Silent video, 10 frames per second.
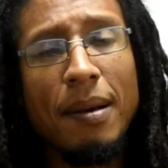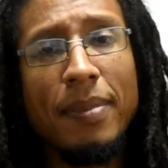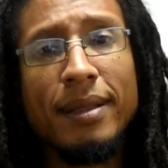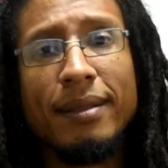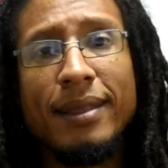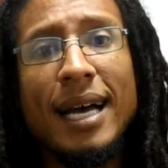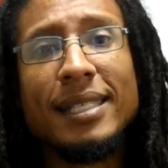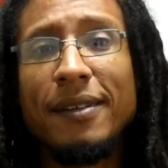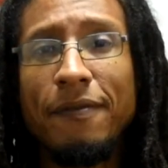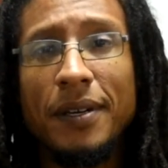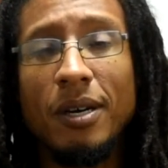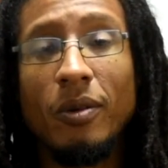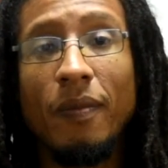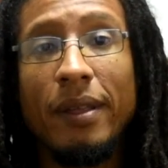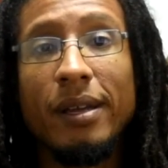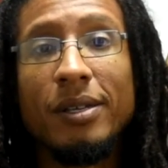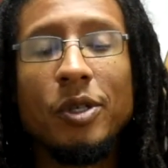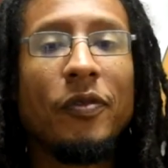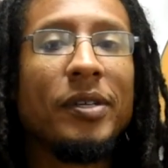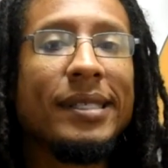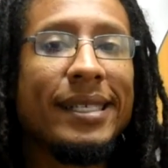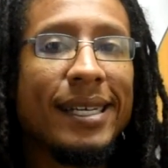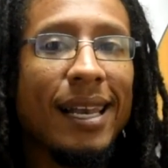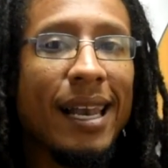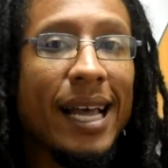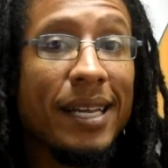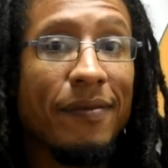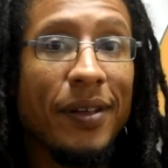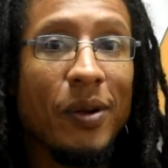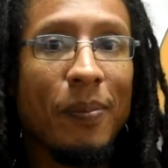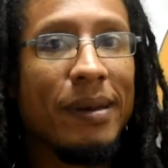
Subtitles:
But that's it for now. So if you did like the video,